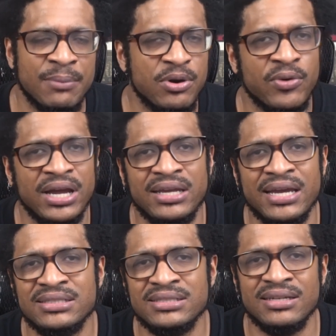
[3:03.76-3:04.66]
gamma
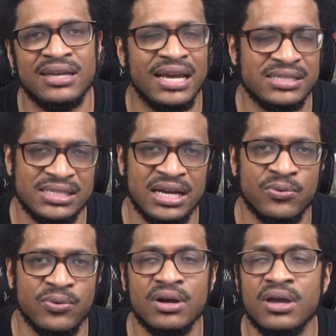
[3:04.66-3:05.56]
radiation,
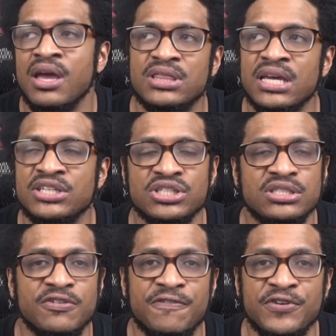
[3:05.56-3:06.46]
etc. Within
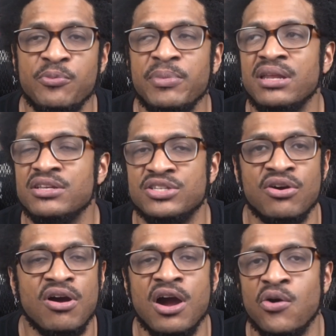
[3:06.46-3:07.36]
just a few minutes,
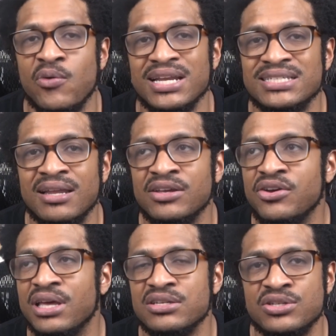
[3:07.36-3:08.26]
they're already telling
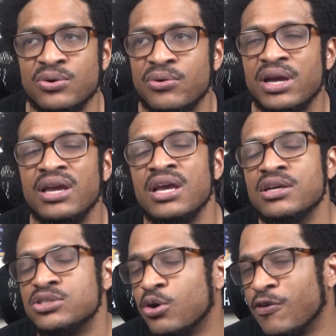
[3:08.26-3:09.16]
you that story.
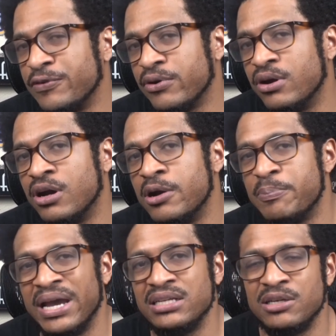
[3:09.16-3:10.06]
So if you're an
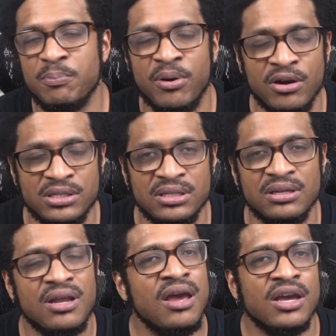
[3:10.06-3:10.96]
impatient
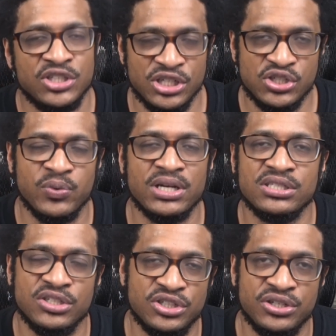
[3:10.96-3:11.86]
person, just
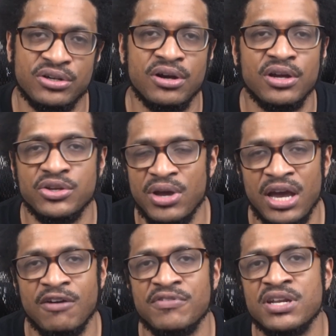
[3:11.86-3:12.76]
rest assured you
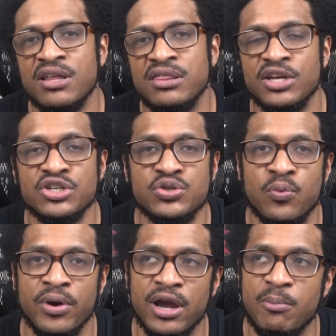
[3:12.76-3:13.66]
have nothing to
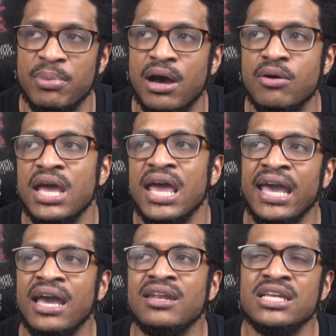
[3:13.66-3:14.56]
worry about.
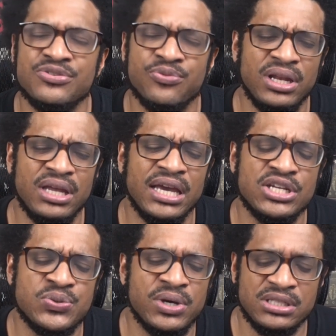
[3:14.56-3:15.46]
And it's really
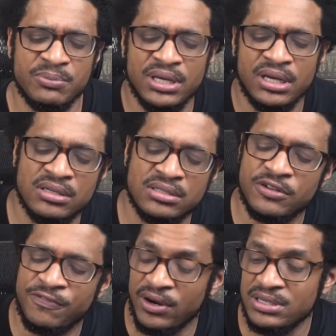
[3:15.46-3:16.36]
interesting because
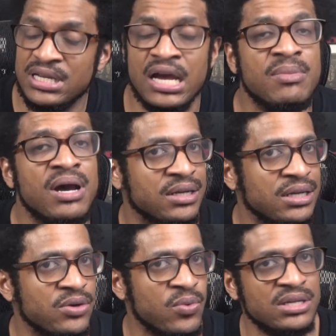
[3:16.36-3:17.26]
the first time I
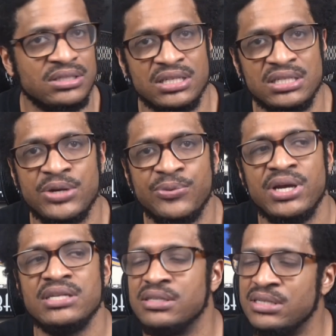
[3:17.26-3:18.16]
did watch this
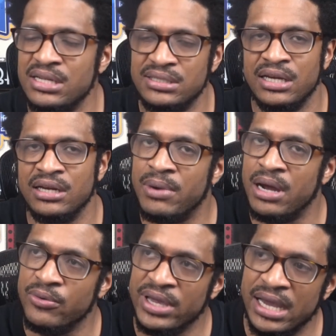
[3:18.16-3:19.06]
series, as I said in
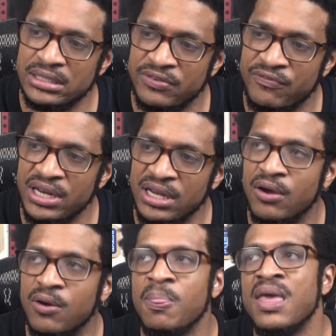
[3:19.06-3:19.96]
my reaction
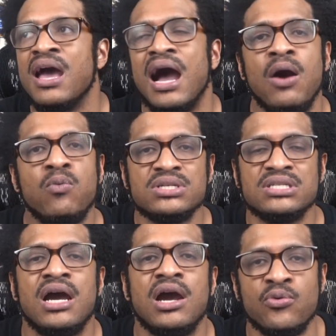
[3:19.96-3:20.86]
video, I was
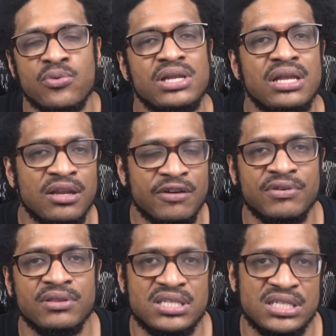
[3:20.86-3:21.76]
not really
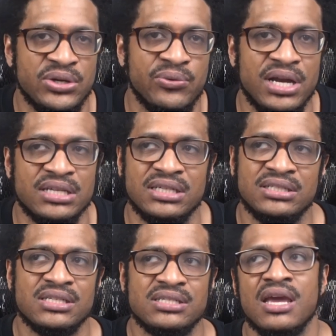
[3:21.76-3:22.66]
loving the series. It
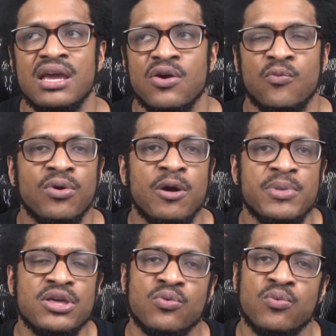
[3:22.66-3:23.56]
just rubbed
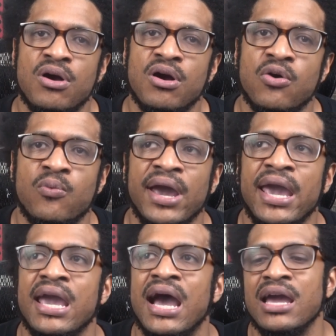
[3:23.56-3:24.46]
me the wrong
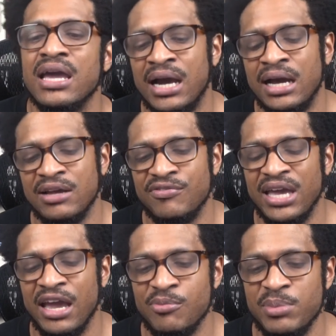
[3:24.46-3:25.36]
way. It kind of
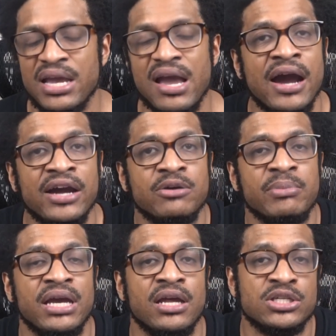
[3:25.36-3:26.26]
gave me Iron
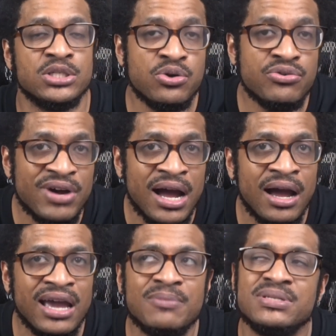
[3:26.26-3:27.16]
Man 2
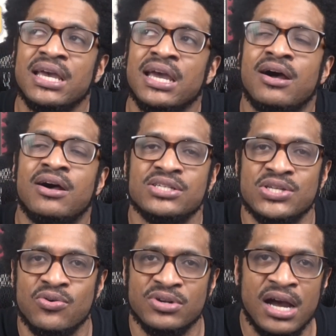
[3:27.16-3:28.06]
vibes and
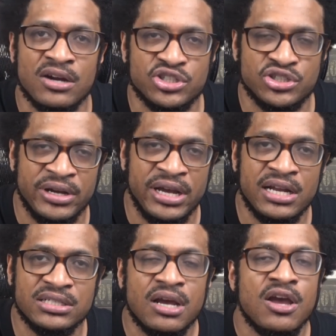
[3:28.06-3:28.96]
also Doctor
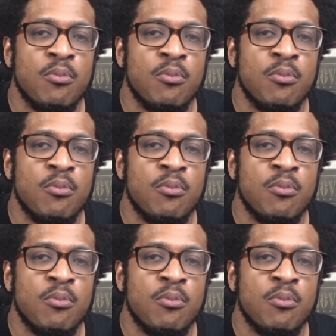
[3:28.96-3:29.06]
Strange